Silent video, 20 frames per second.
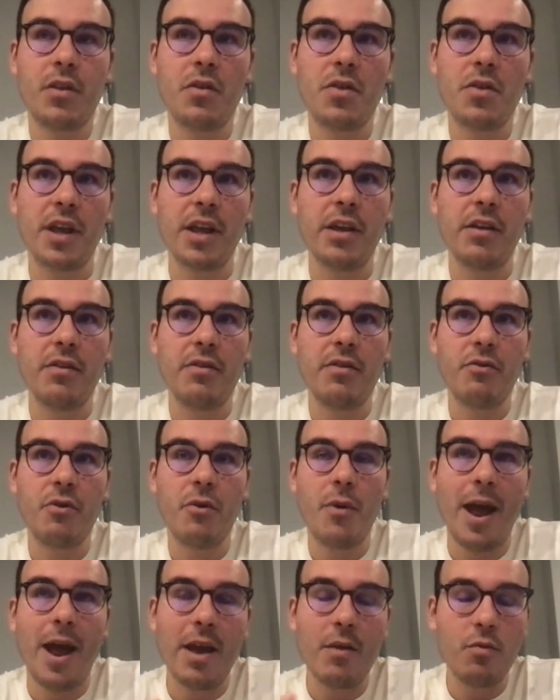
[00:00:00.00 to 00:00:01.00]
thinking through,
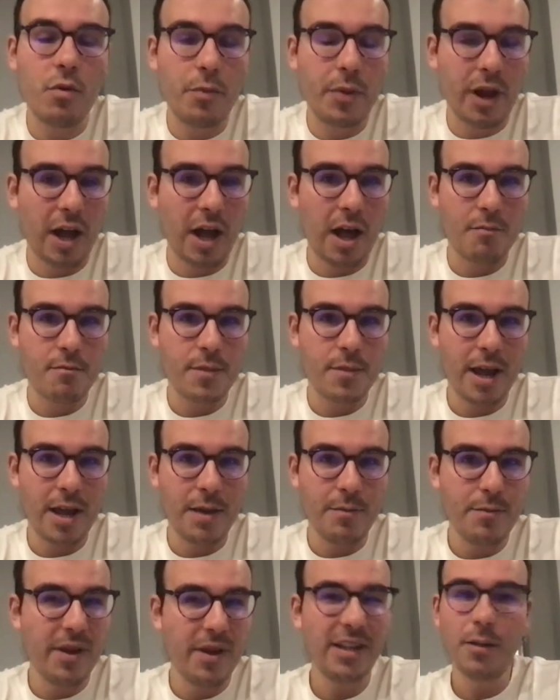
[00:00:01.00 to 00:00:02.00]
hey, we'll become a
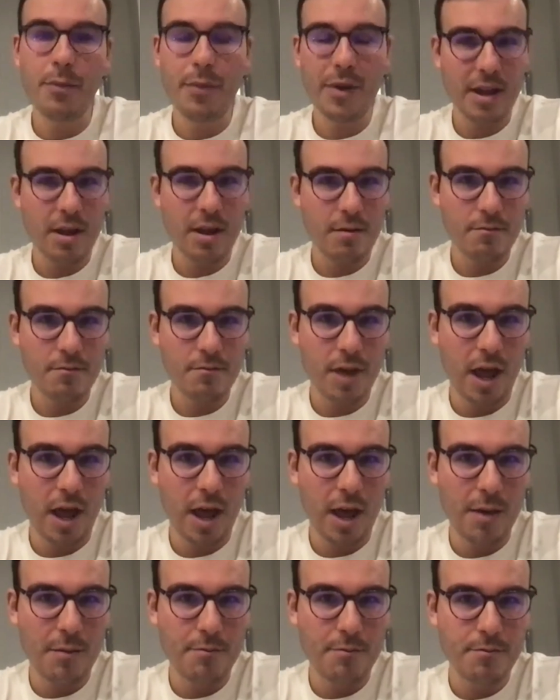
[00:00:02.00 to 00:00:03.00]
B2B
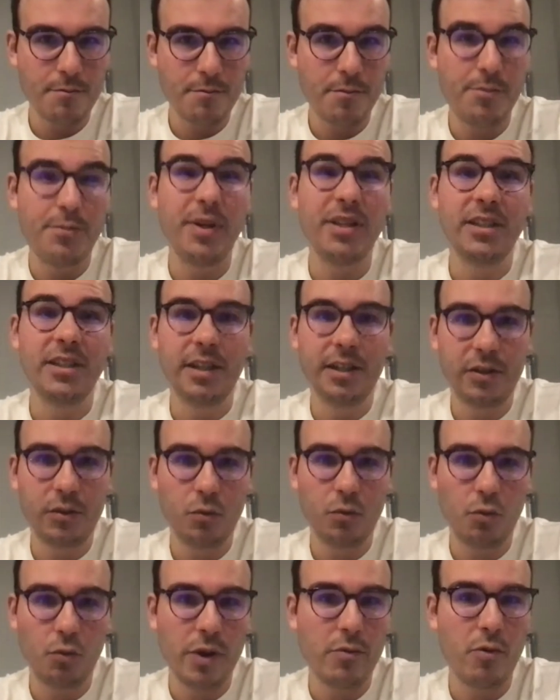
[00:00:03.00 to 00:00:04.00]
business.
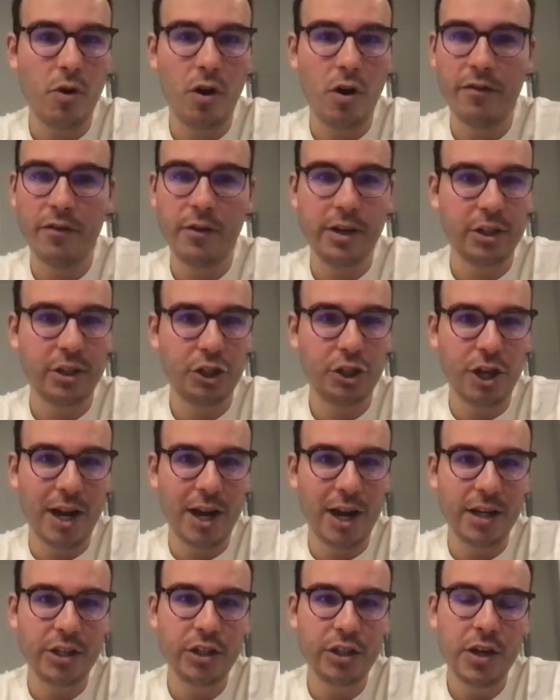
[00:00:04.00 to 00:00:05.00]
We will offer an
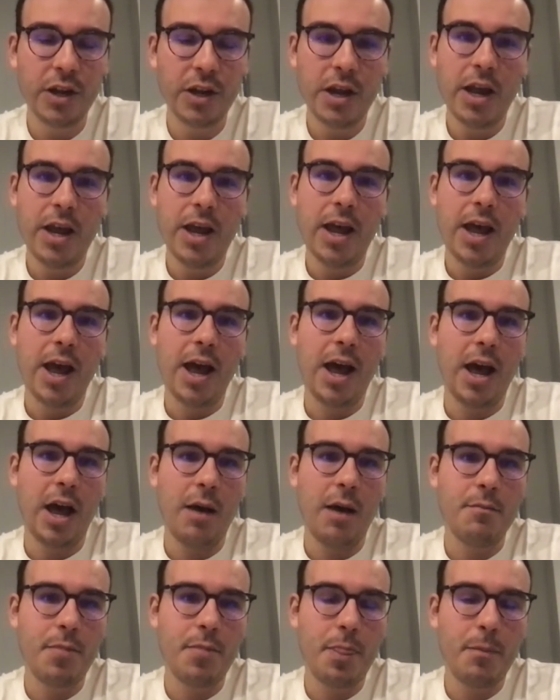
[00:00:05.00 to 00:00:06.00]
exchange.
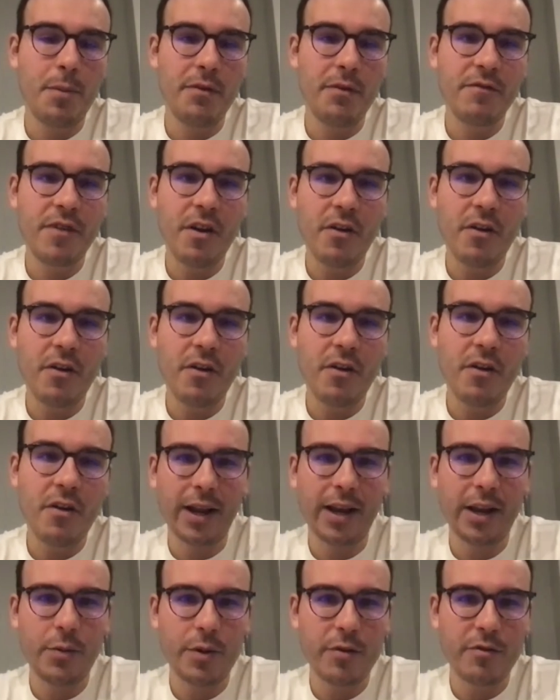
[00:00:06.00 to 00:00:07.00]
But very
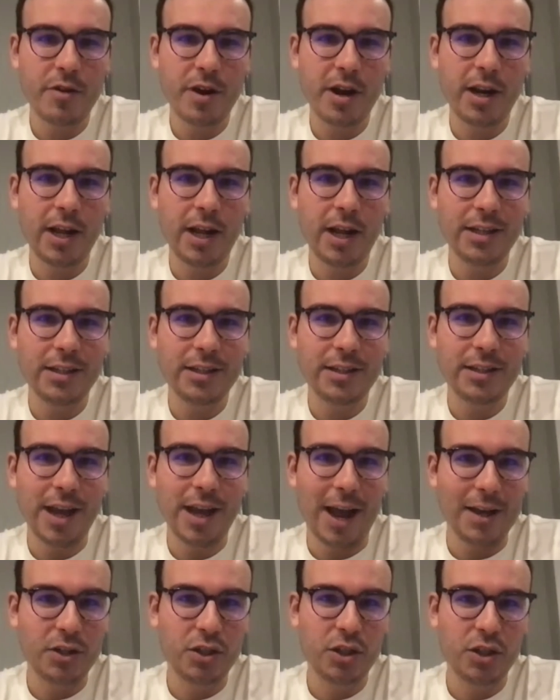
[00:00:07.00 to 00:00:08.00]
quickly we realized
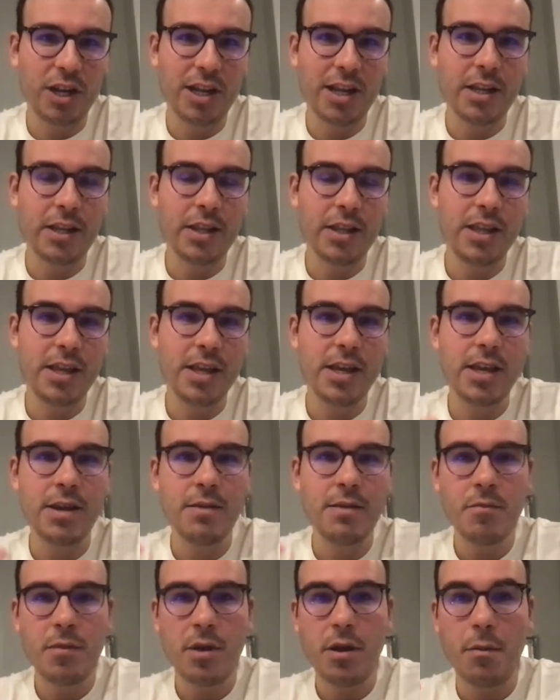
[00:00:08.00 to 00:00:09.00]
actually the
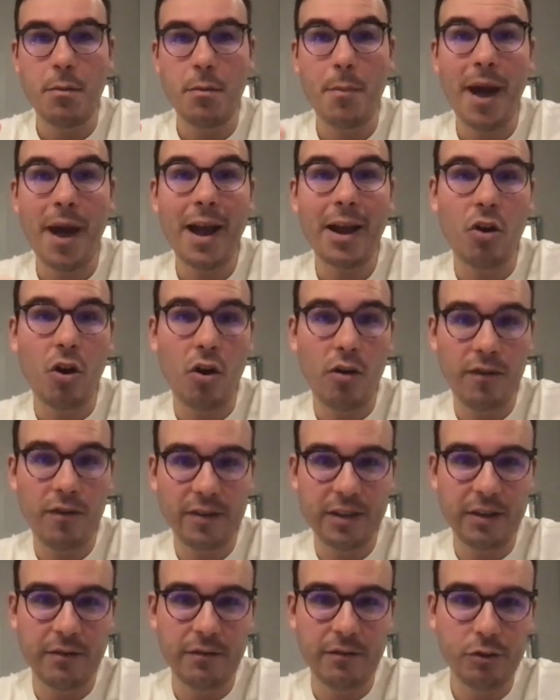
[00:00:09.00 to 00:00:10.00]
back
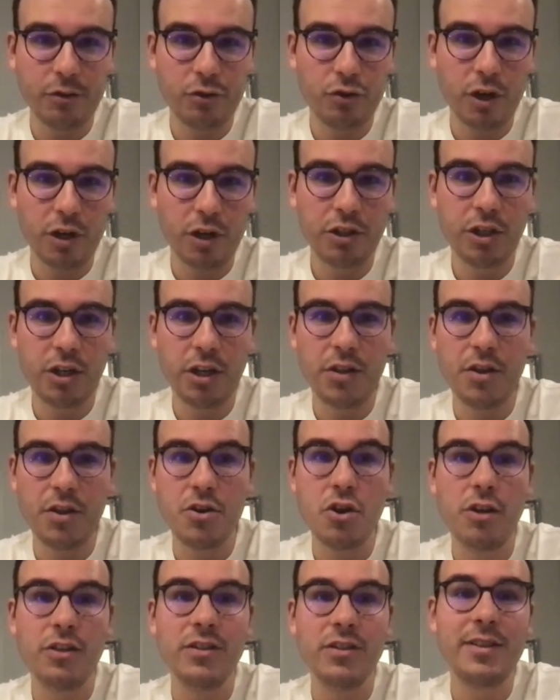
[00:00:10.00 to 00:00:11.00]
office infrastructure, the
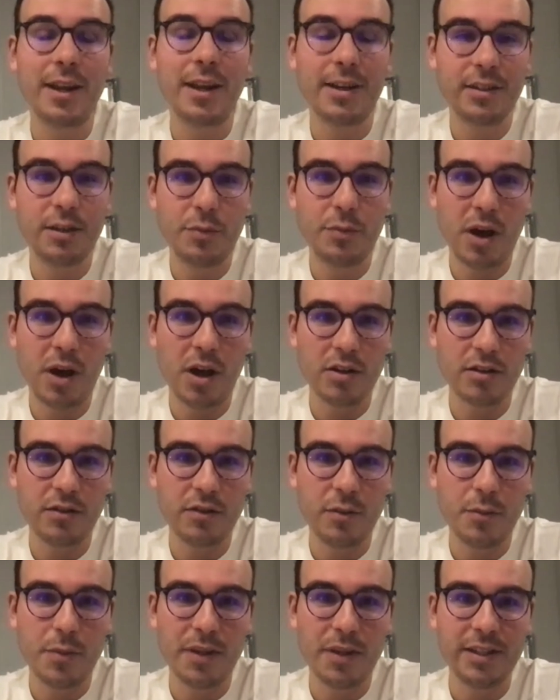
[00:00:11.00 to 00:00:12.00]
non-sexy part of
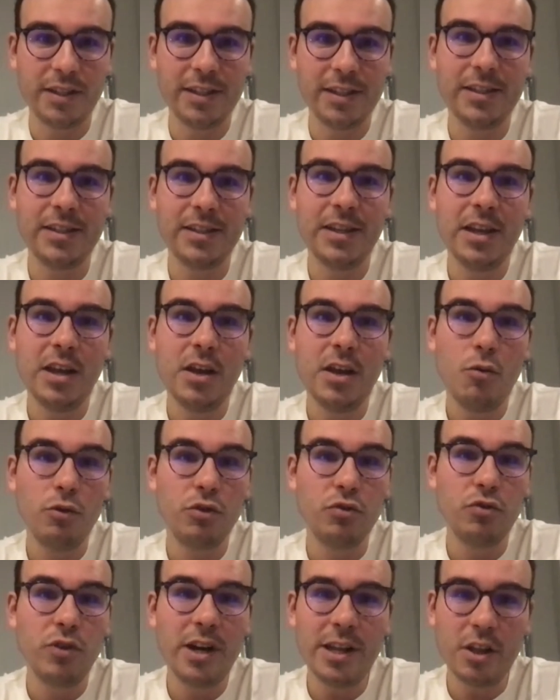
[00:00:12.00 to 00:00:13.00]
the business,
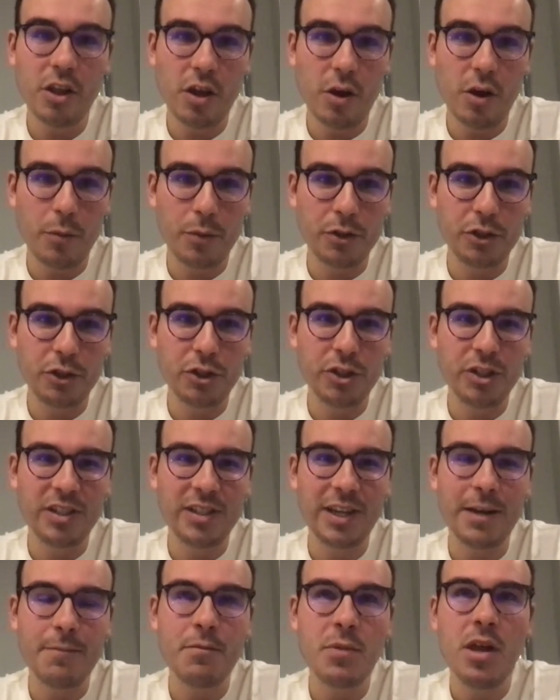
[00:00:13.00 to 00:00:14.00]
was really the
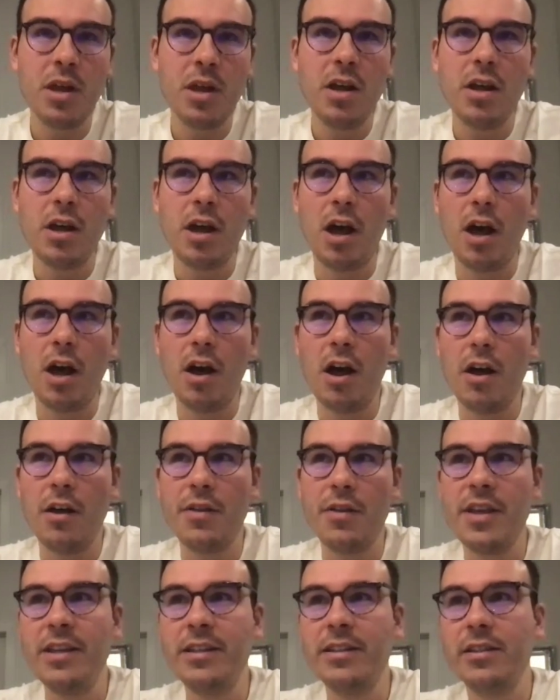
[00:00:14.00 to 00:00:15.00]
opportunity.
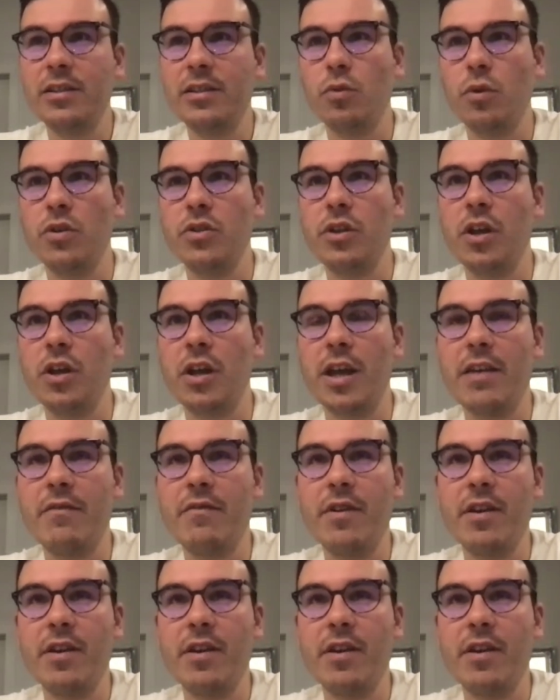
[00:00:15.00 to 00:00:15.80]
Our thesis was, look,